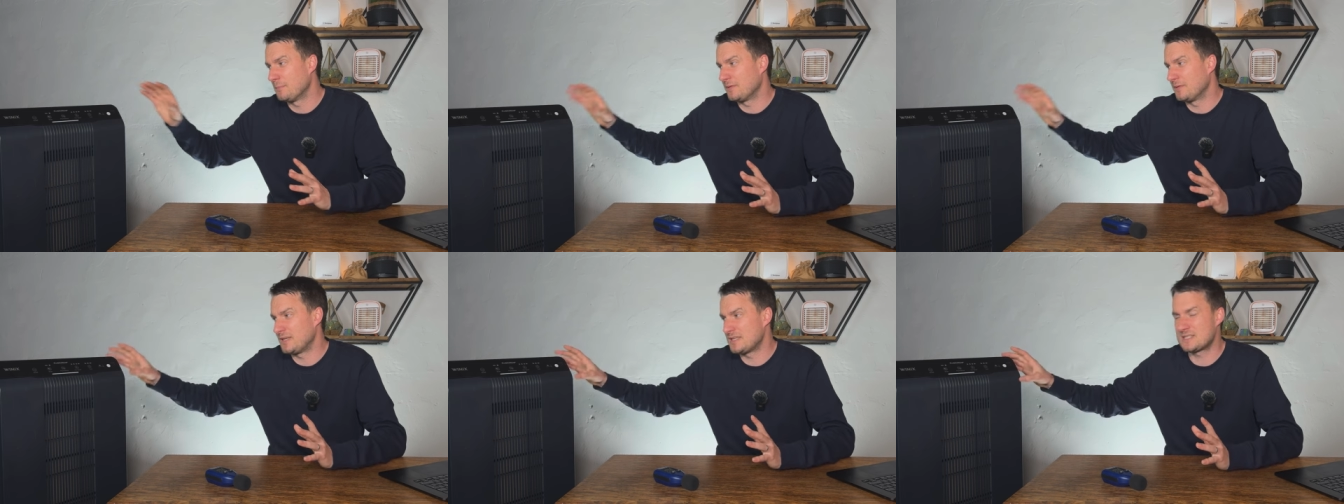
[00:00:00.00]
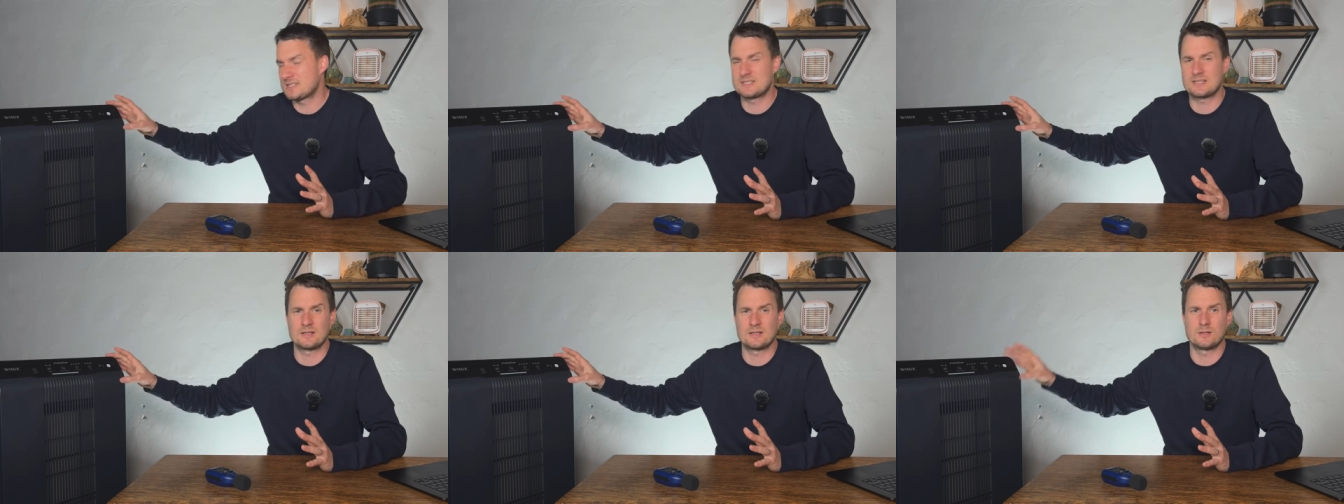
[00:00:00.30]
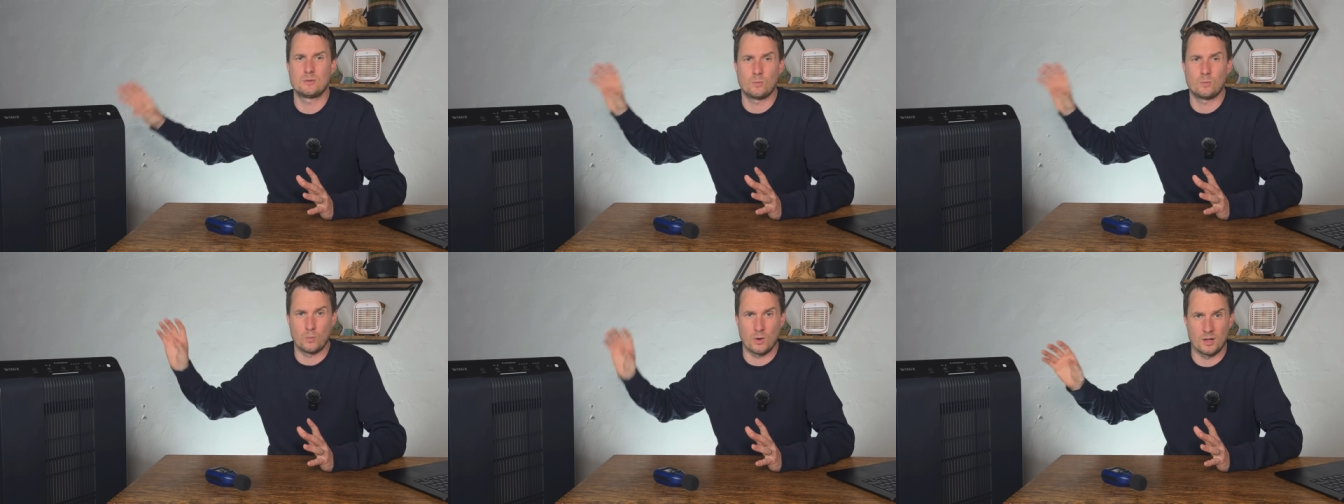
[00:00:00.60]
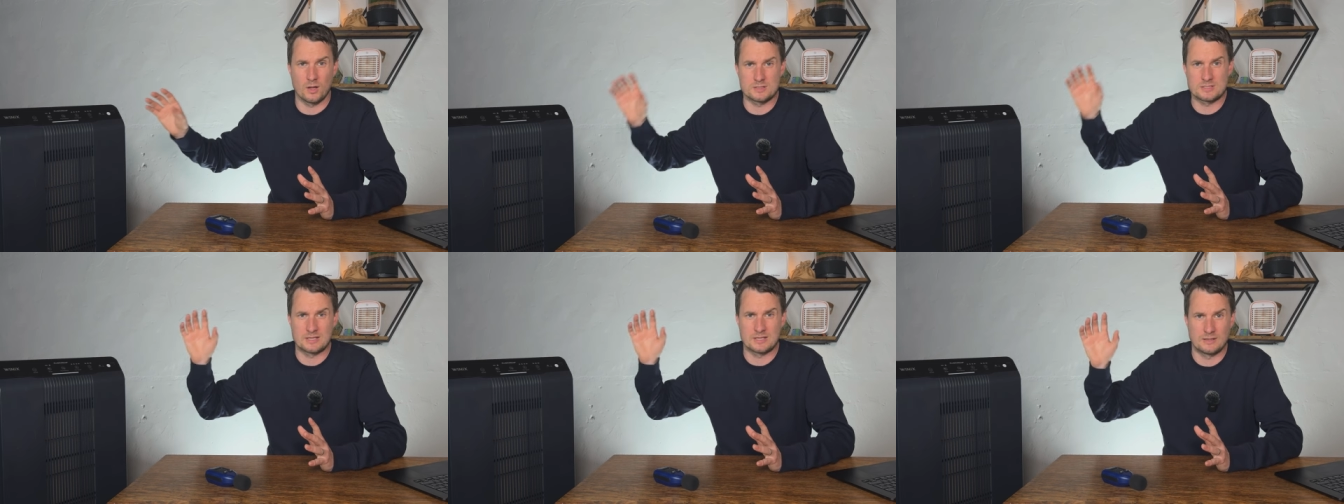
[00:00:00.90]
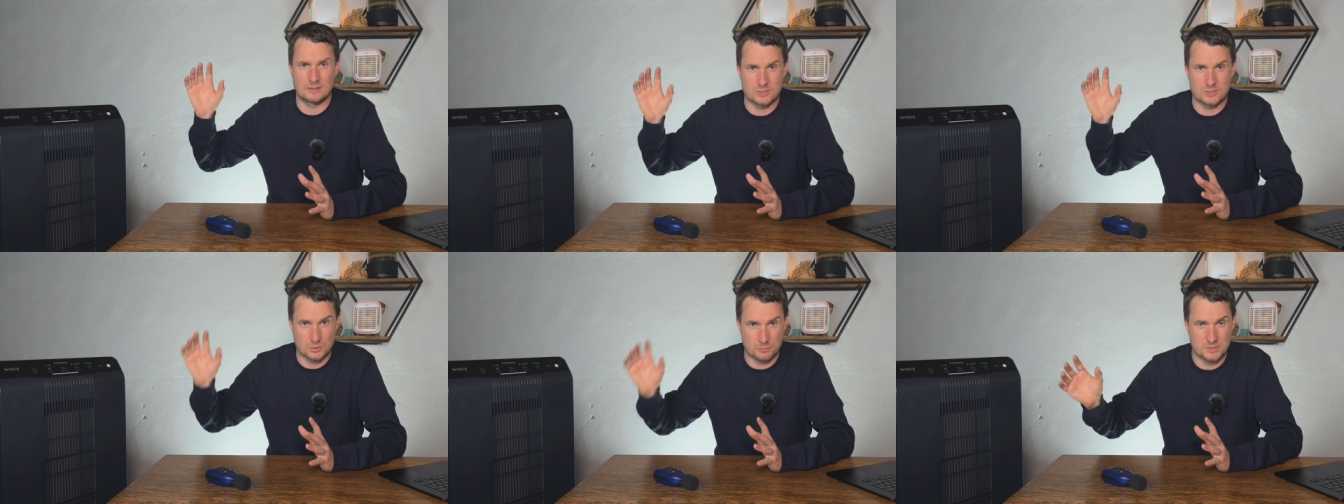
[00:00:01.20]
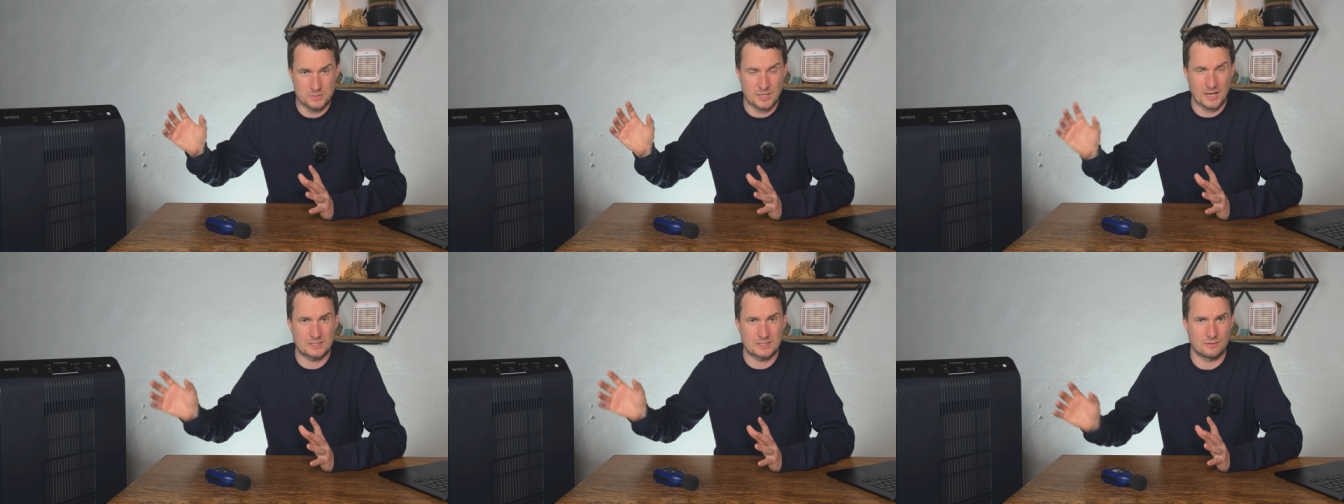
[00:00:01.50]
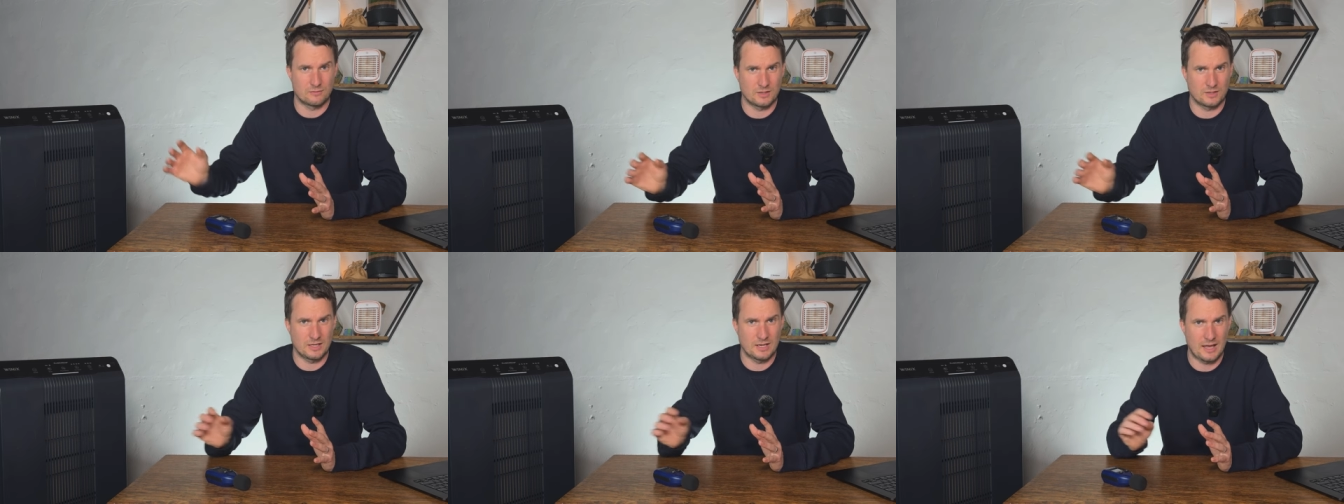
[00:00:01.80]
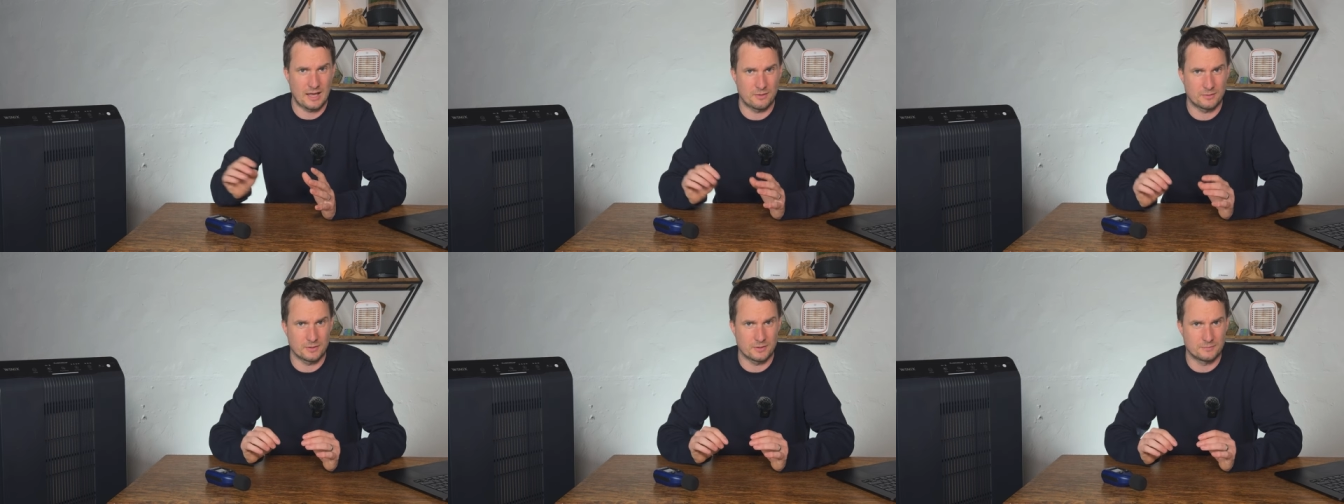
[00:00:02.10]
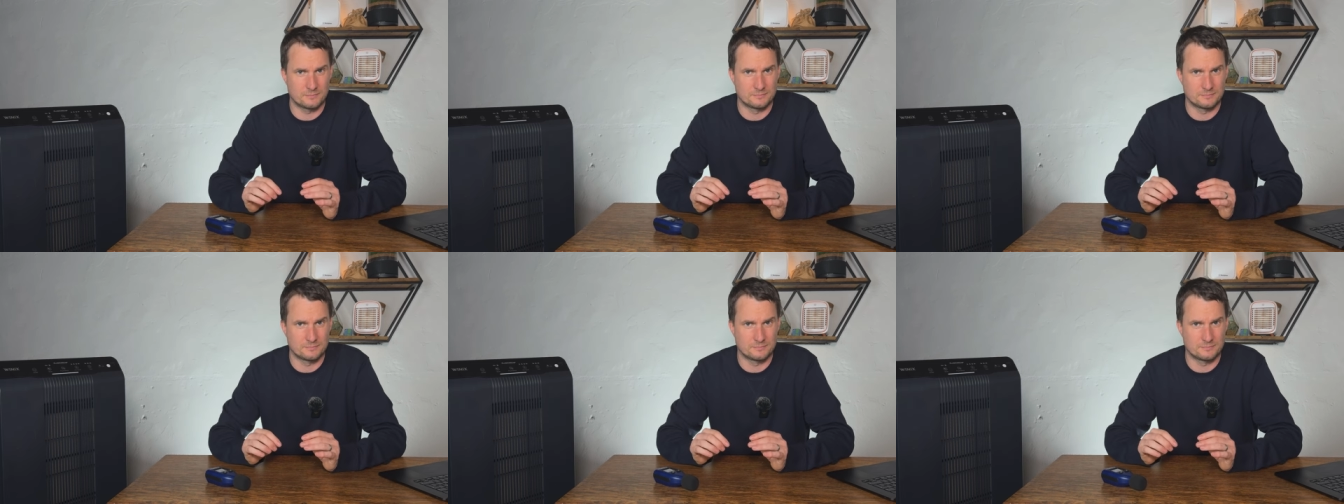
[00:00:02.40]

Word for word: but this still was subjectively louder.